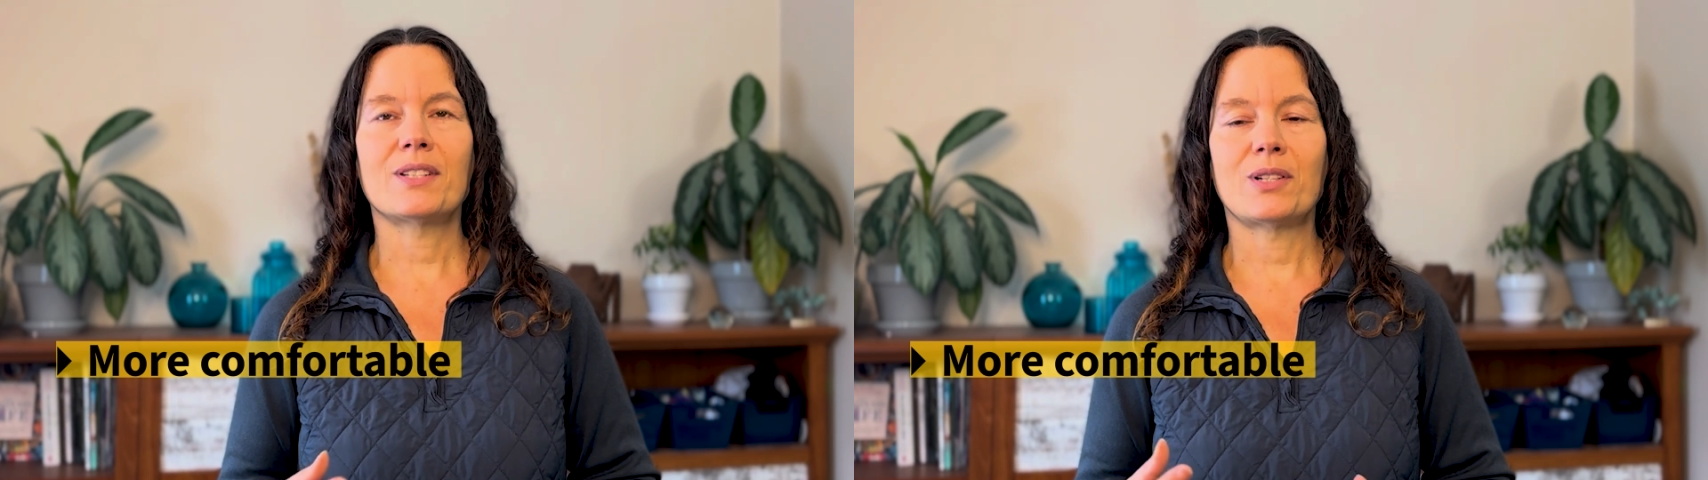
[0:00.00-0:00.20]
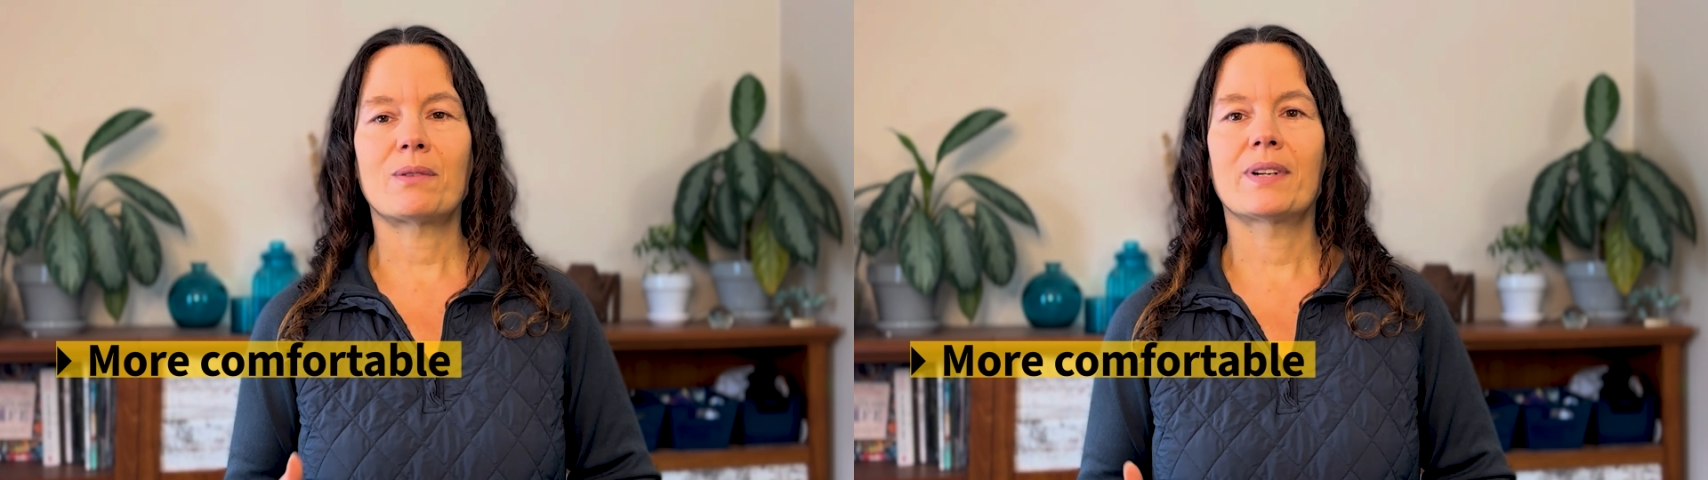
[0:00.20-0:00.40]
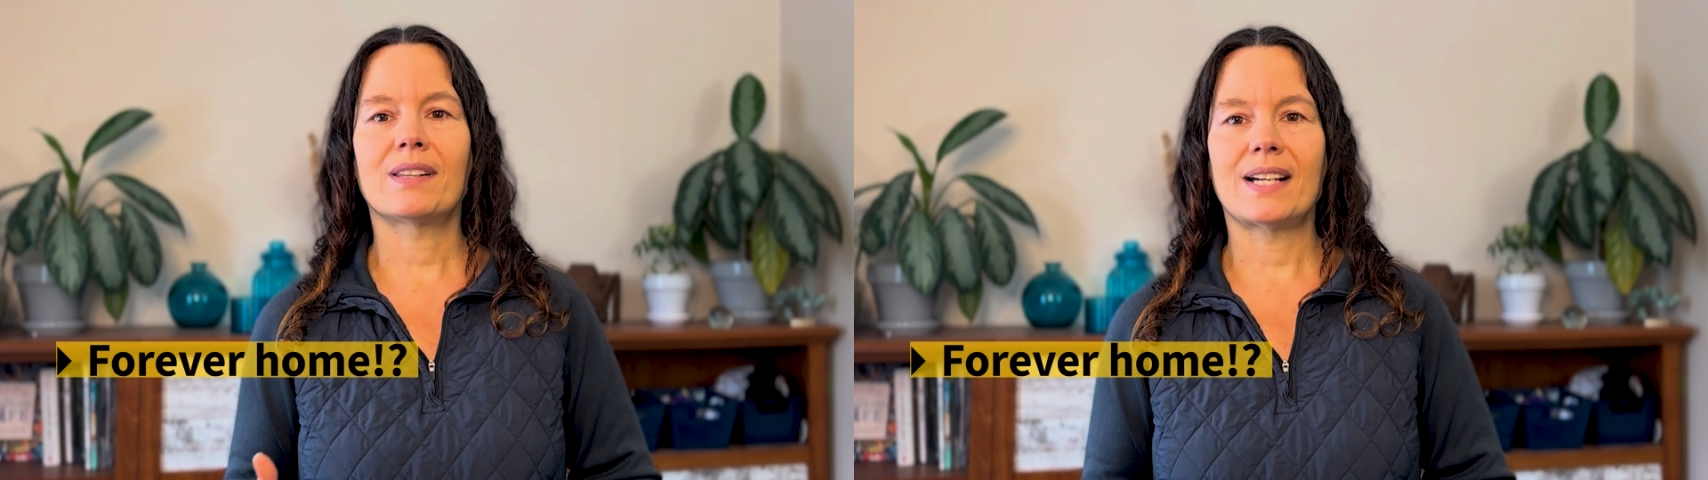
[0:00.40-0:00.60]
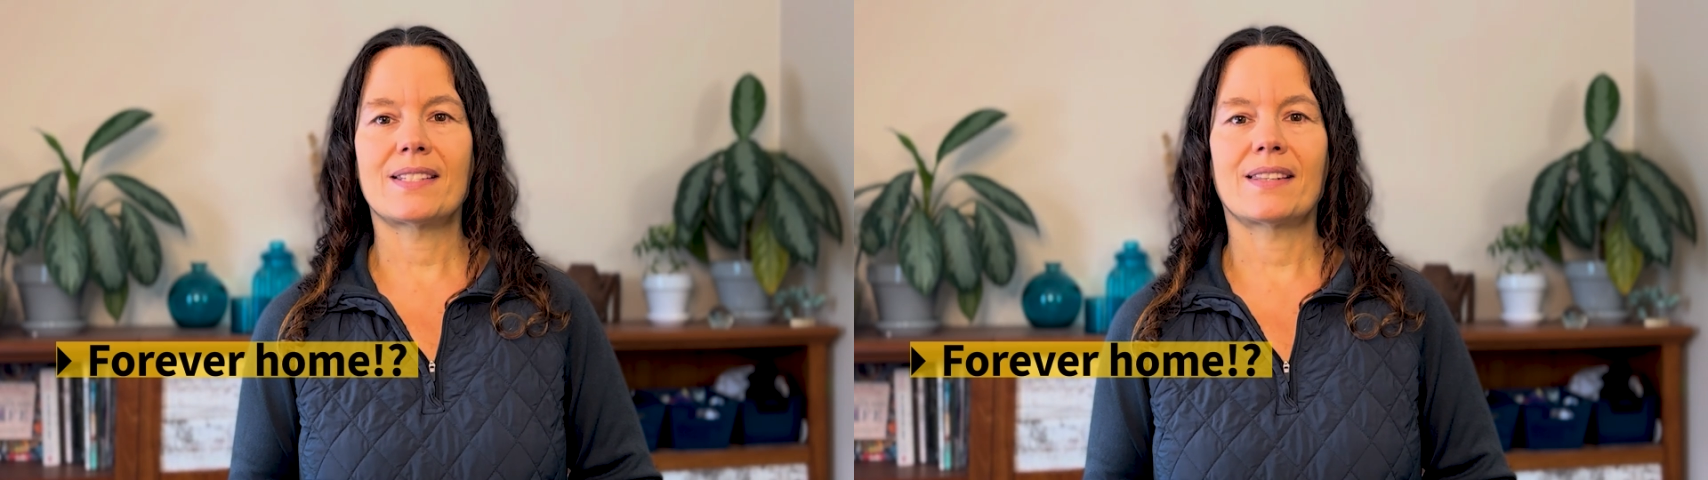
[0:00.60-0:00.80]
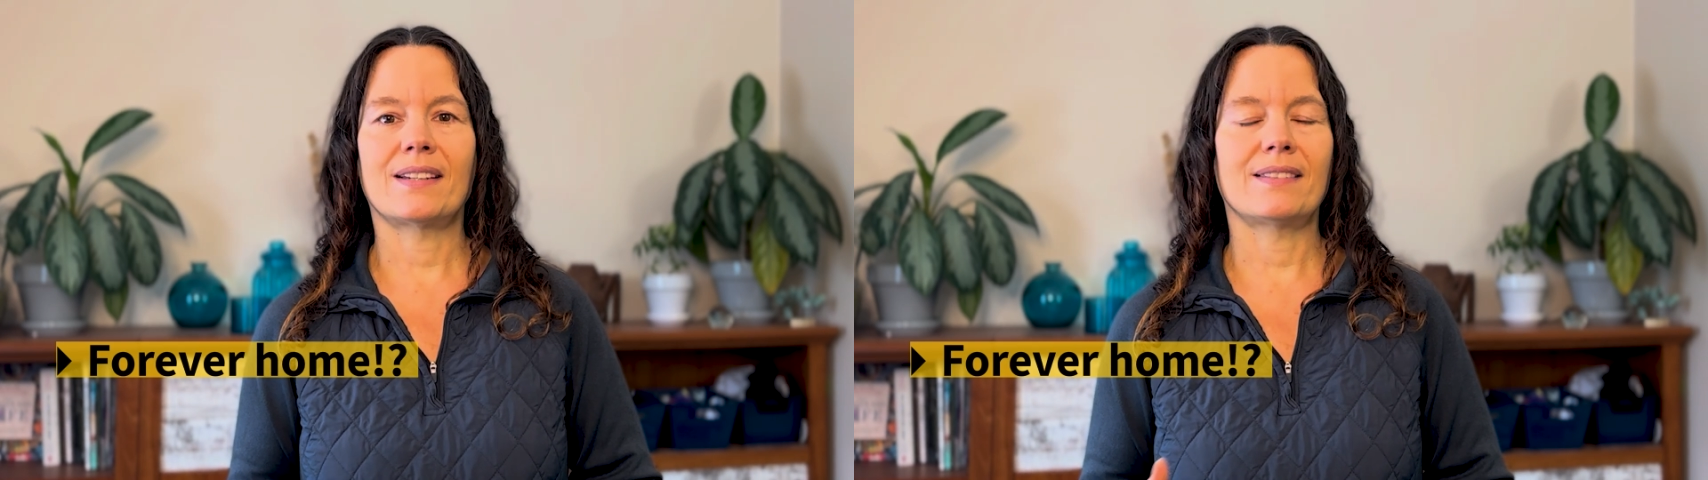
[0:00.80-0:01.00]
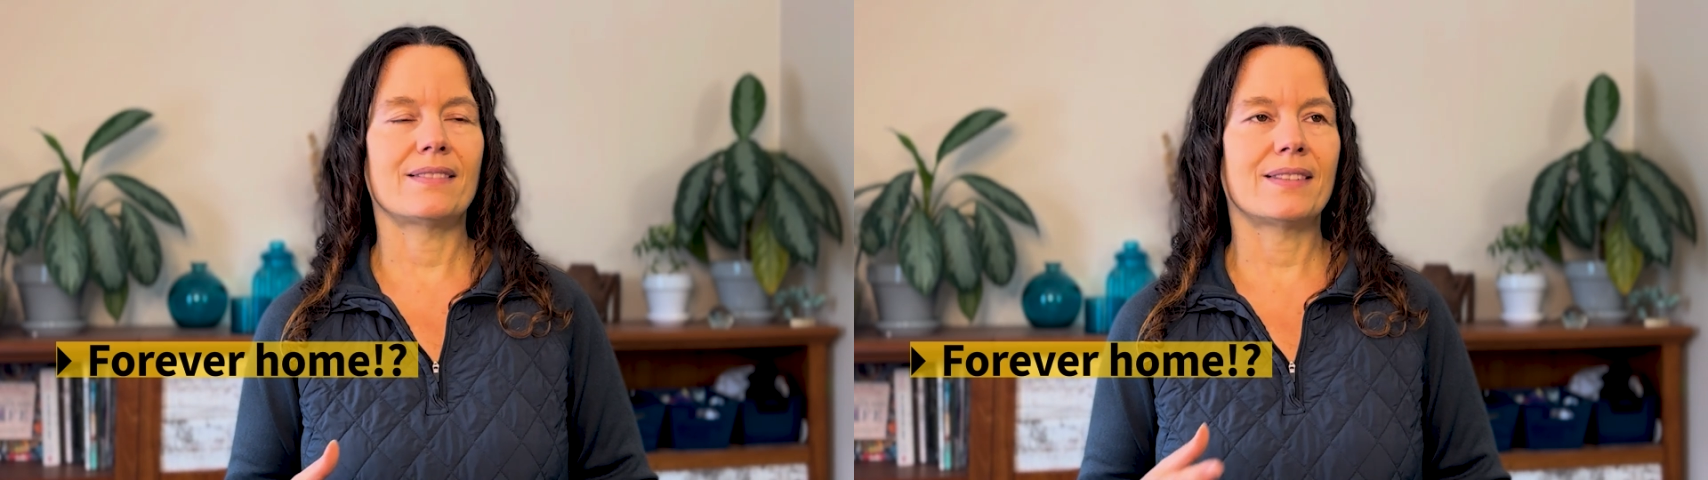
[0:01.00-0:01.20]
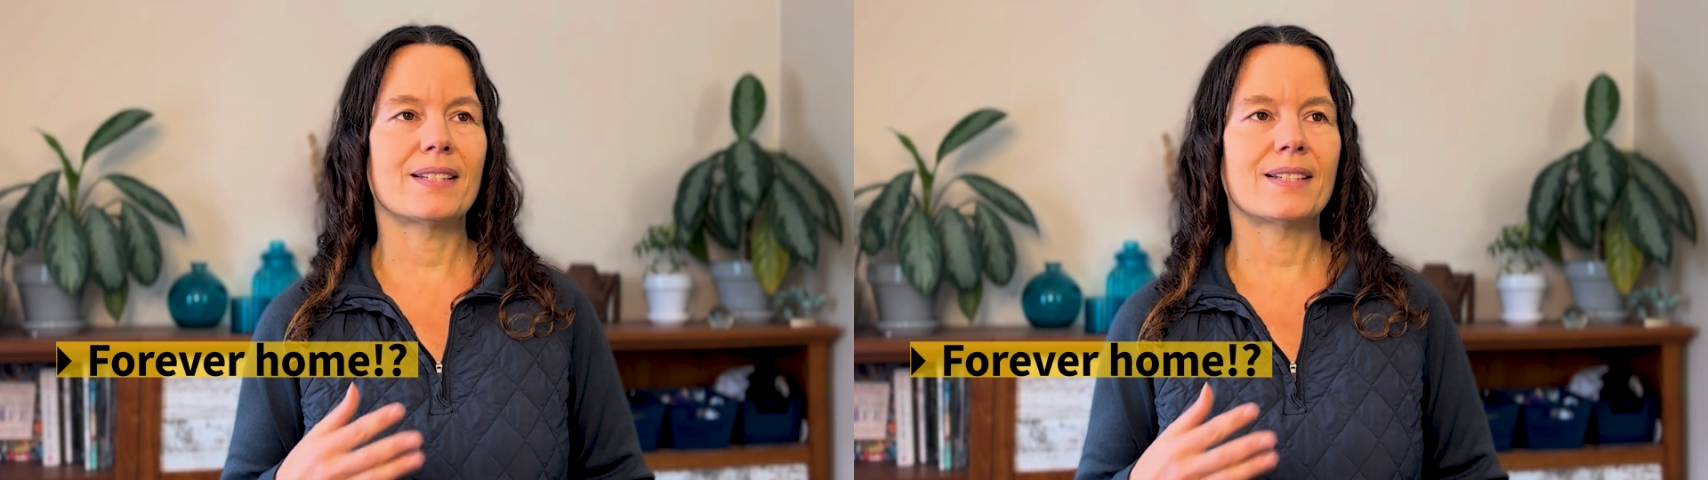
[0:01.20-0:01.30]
start realizing that